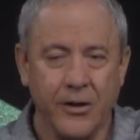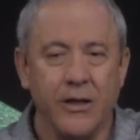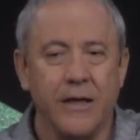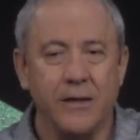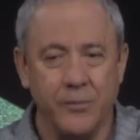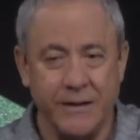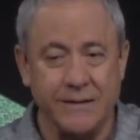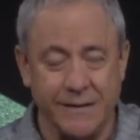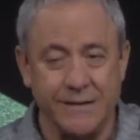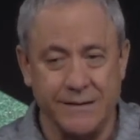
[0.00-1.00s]
You need to be
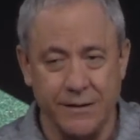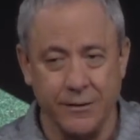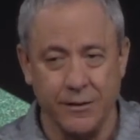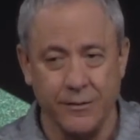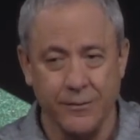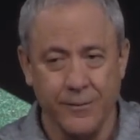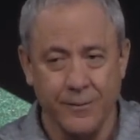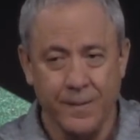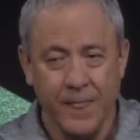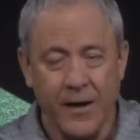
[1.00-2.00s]
sincere.
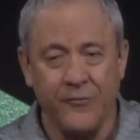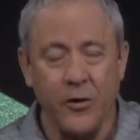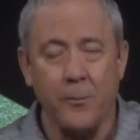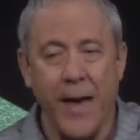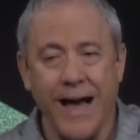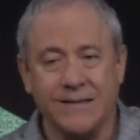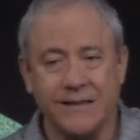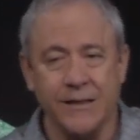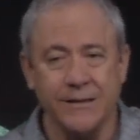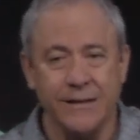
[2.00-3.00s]
If you're
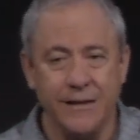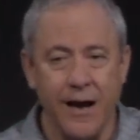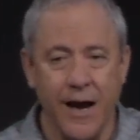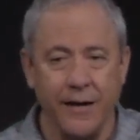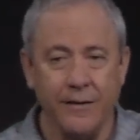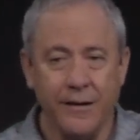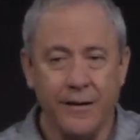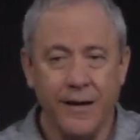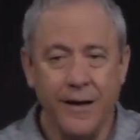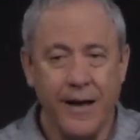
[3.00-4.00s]
backslidden tonight,
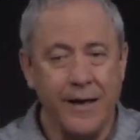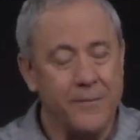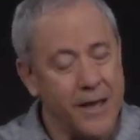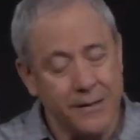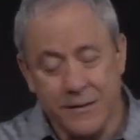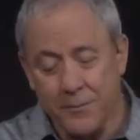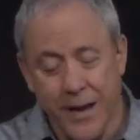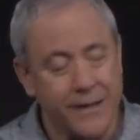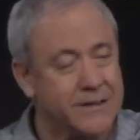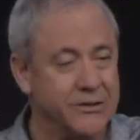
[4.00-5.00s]
hey man, come
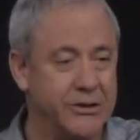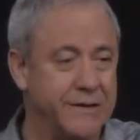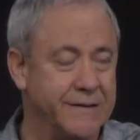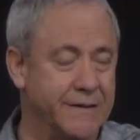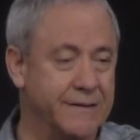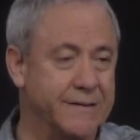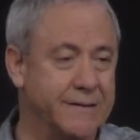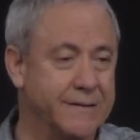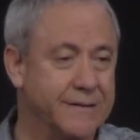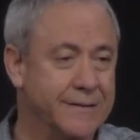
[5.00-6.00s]
back to
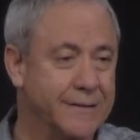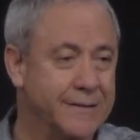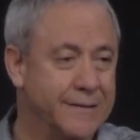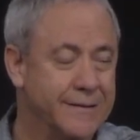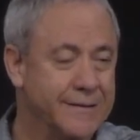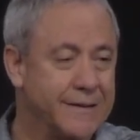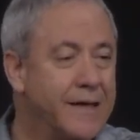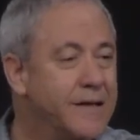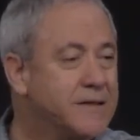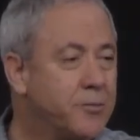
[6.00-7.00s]
Jesus.
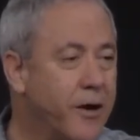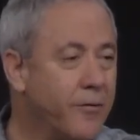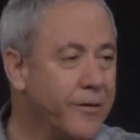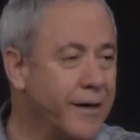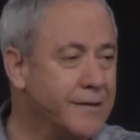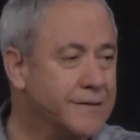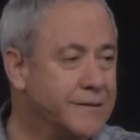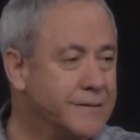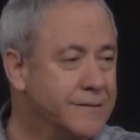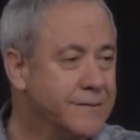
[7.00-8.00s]
Say this prayer with
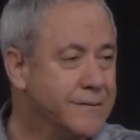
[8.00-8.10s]
us.